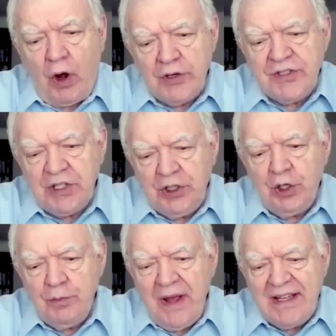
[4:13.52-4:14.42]
our
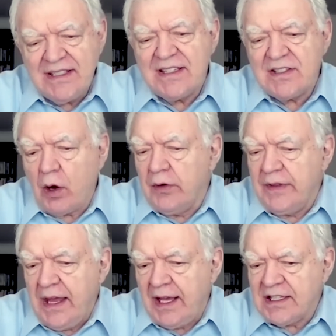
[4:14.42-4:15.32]
secure bases are
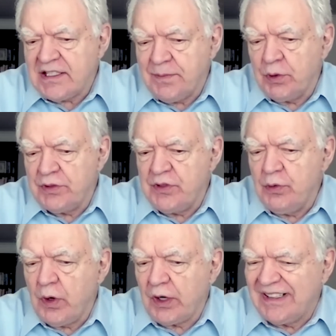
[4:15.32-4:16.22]
the experts
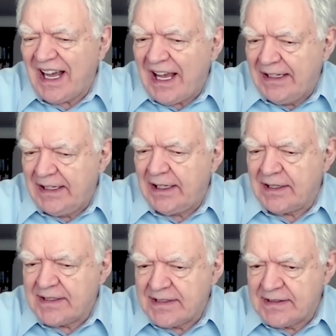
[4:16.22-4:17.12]
who are guiding
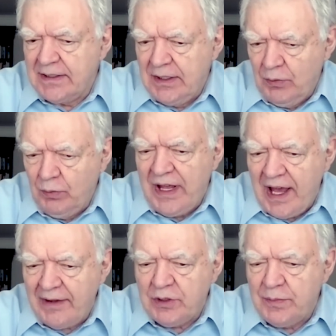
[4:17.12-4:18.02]
us. We
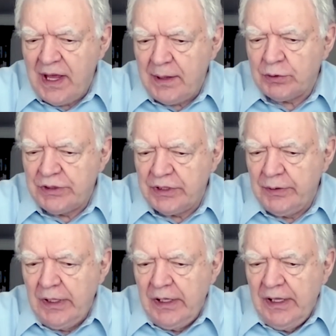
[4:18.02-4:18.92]
have to be able
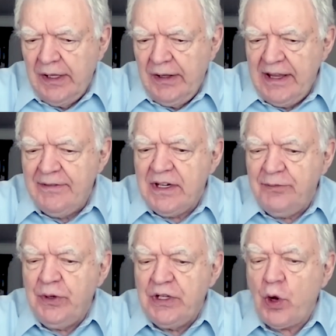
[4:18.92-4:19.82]
to, even
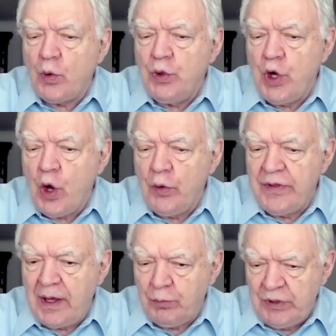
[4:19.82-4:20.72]
if we don't know
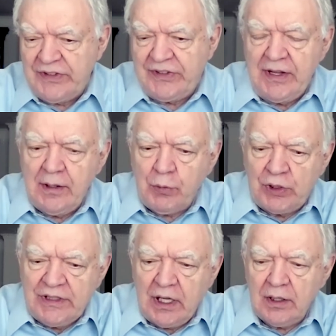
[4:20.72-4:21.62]
them, we see them
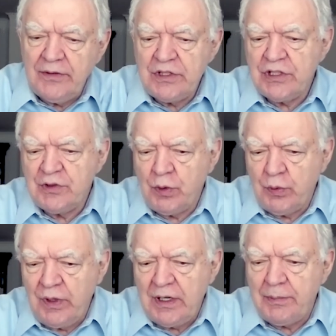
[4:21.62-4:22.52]
on television, we
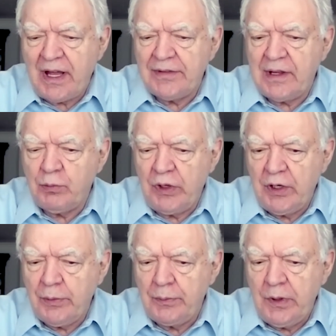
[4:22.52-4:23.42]
read about them, we
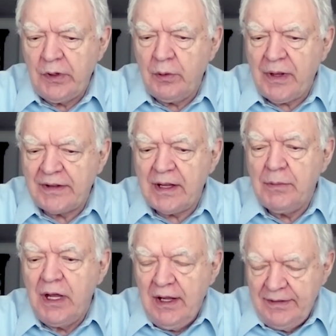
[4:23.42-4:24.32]
hear about them,
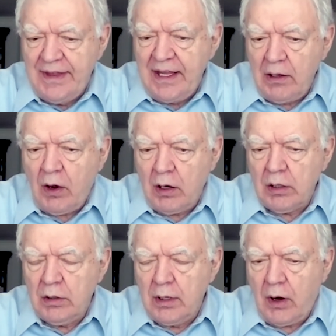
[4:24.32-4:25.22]
they
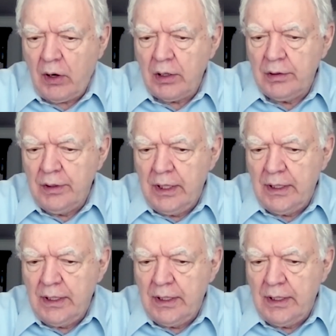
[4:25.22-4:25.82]
are our